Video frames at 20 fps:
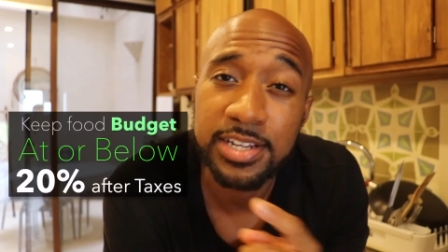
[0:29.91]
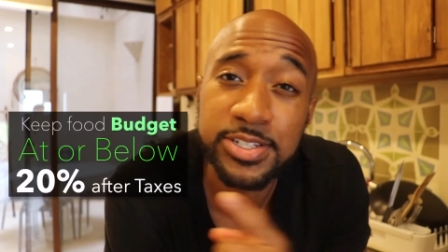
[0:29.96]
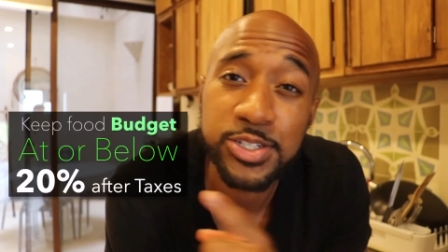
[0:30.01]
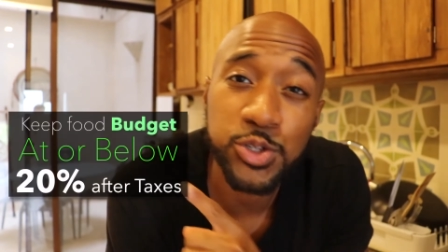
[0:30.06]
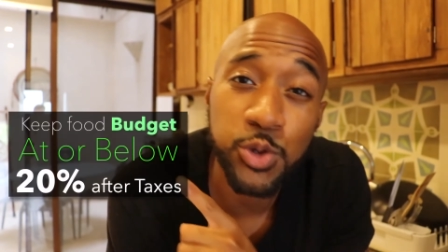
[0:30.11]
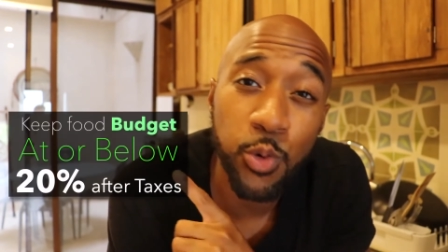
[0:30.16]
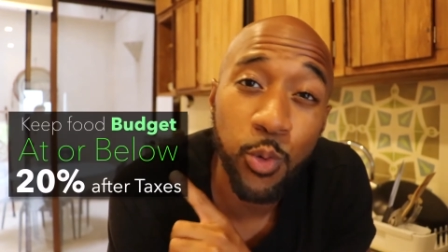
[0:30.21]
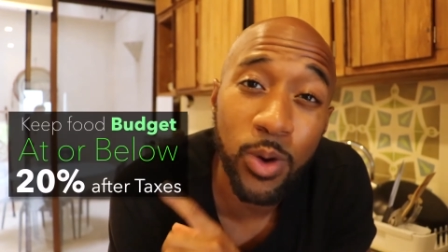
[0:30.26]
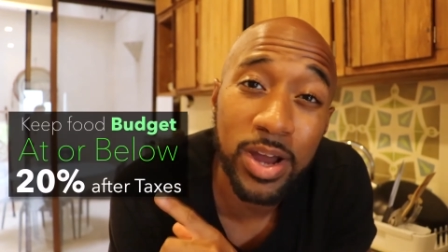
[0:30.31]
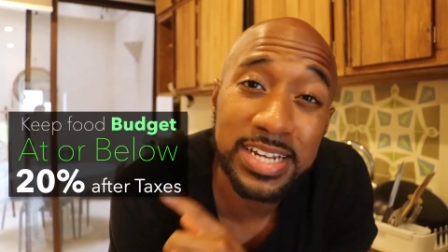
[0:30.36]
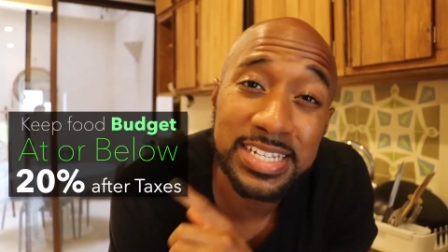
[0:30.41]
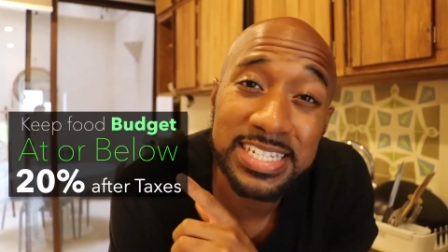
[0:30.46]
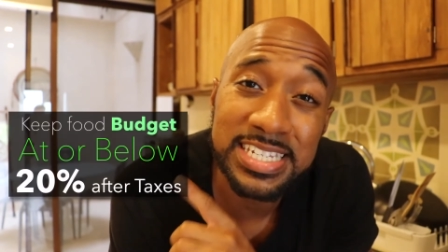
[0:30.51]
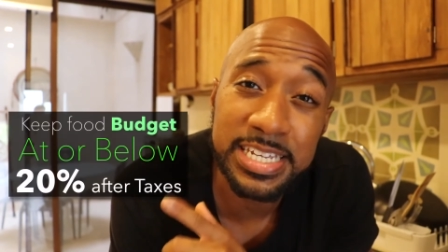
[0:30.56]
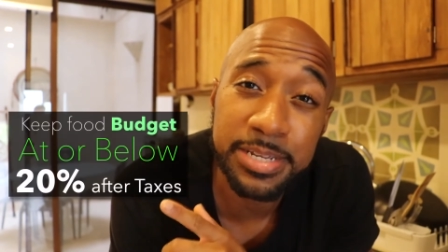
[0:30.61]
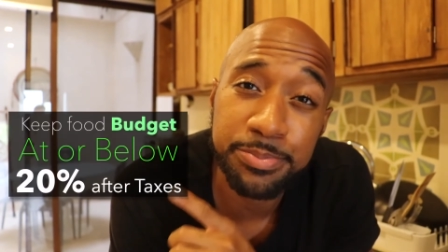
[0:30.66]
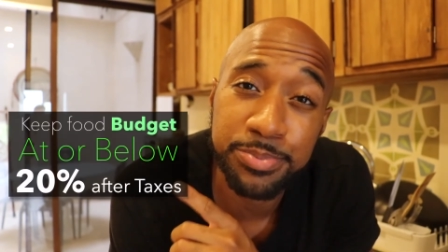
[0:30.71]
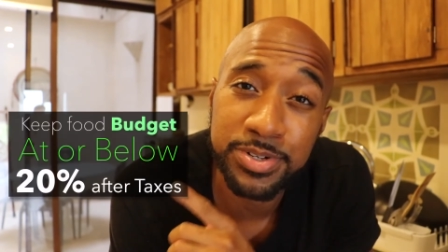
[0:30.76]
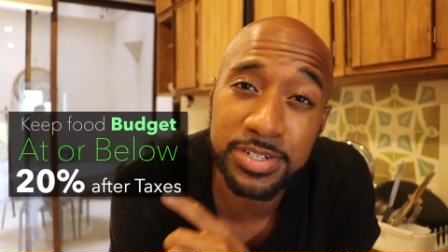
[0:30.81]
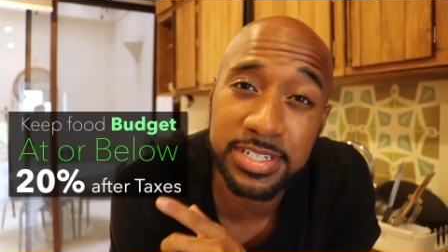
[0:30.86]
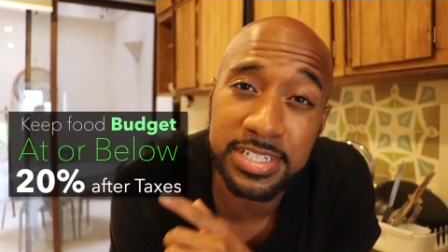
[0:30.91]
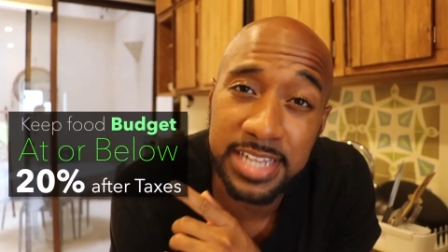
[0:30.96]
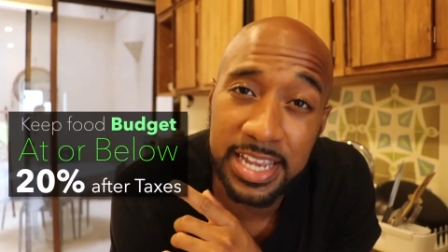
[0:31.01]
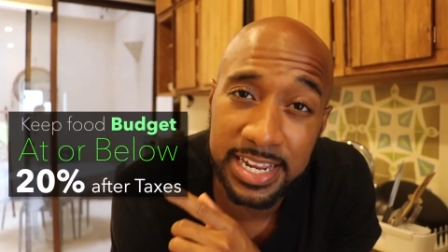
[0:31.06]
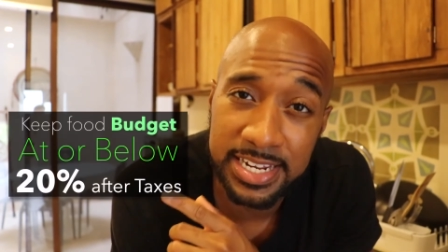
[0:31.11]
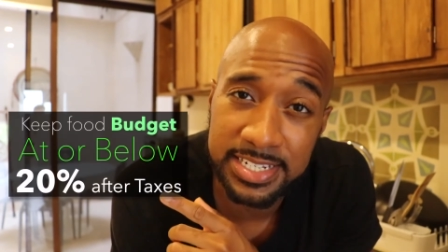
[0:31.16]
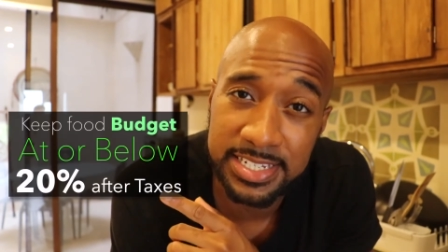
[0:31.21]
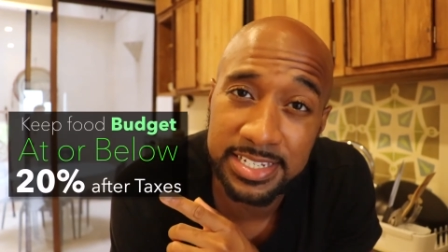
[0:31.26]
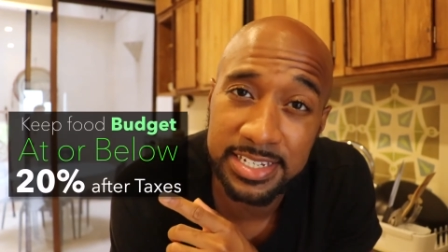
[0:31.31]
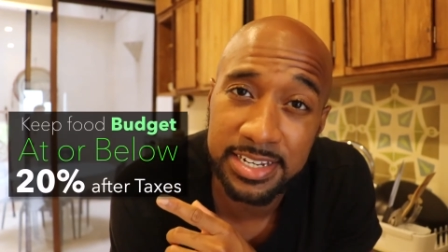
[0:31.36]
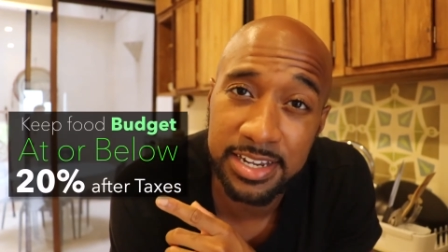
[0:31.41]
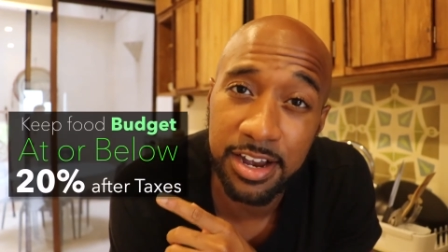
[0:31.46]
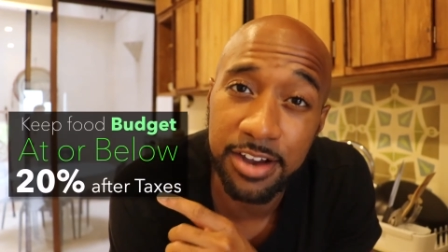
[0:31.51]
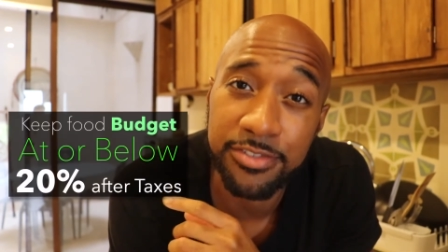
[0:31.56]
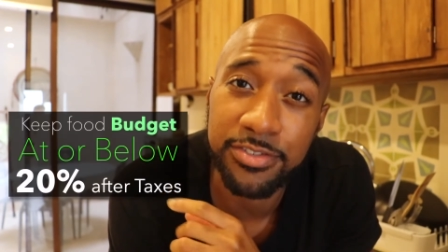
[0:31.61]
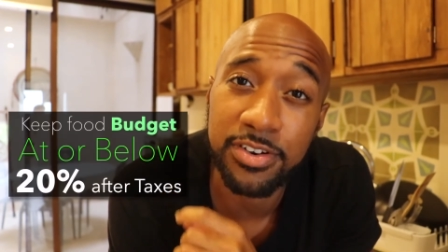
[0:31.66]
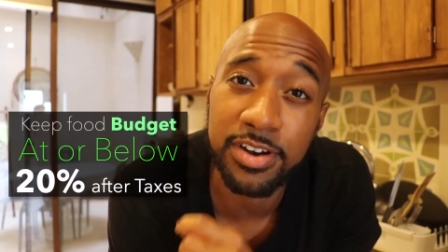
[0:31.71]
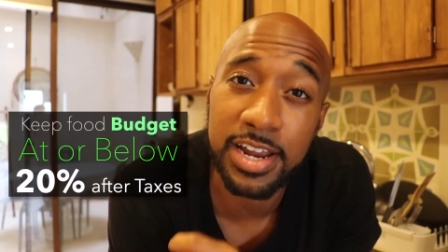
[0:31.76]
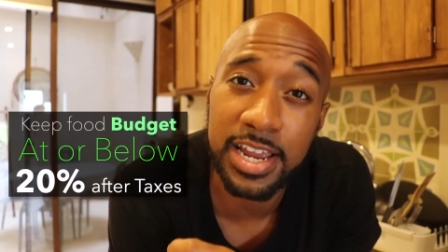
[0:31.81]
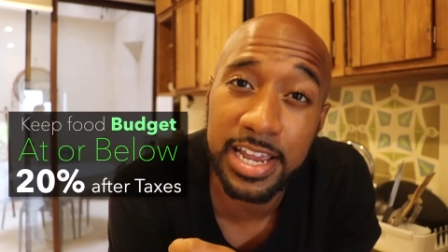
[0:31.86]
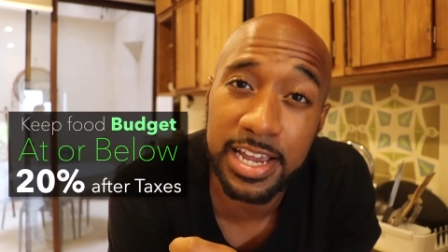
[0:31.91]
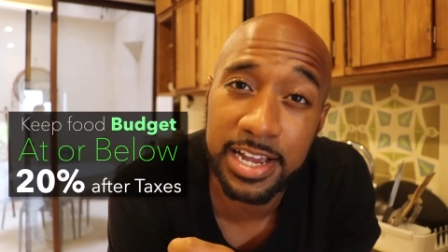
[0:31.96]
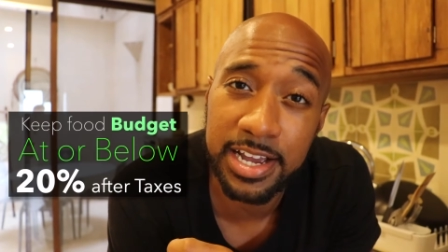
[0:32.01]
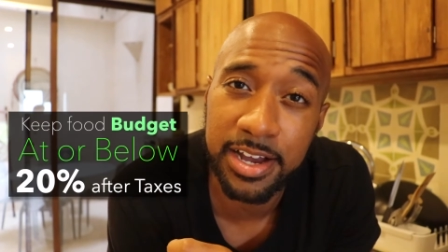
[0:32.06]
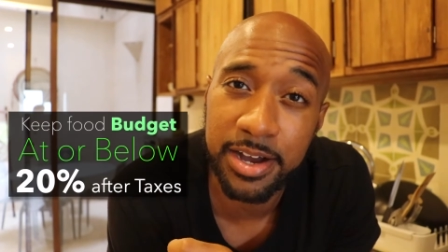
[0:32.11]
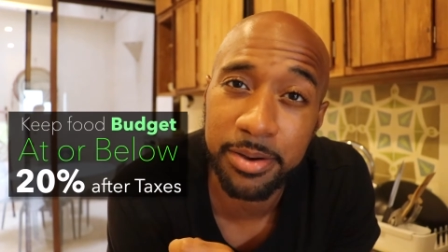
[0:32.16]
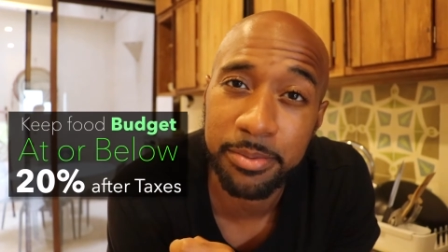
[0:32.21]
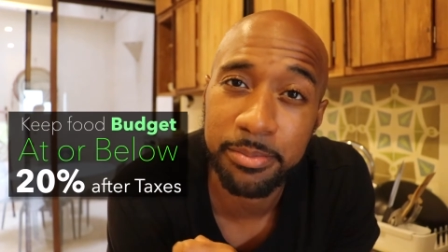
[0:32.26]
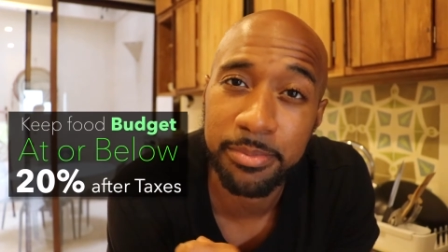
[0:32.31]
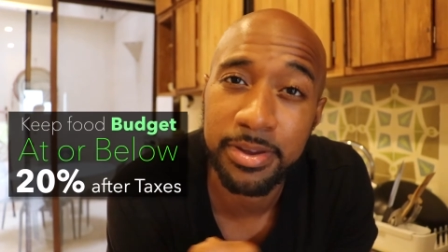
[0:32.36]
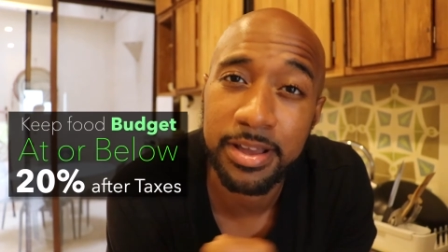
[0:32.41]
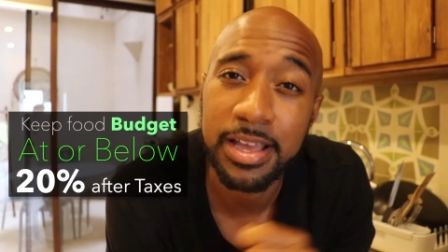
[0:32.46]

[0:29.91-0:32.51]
20% of your income